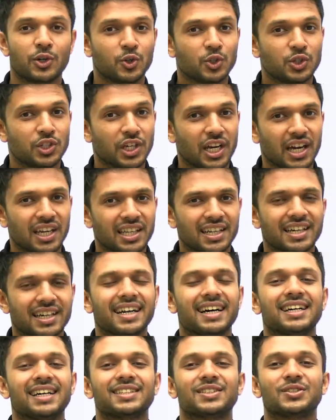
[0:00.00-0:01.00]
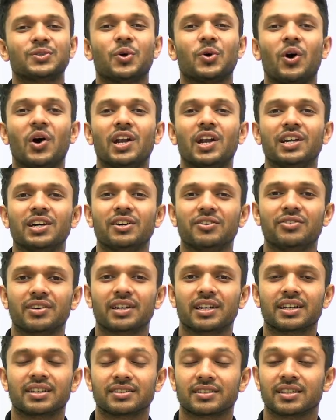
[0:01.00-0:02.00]
To share the class to all your
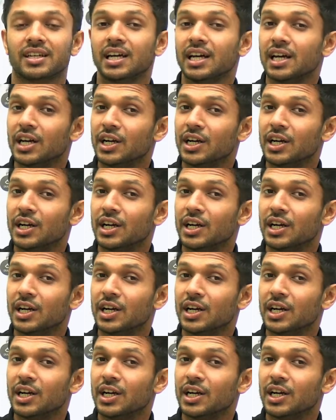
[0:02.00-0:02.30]
friends,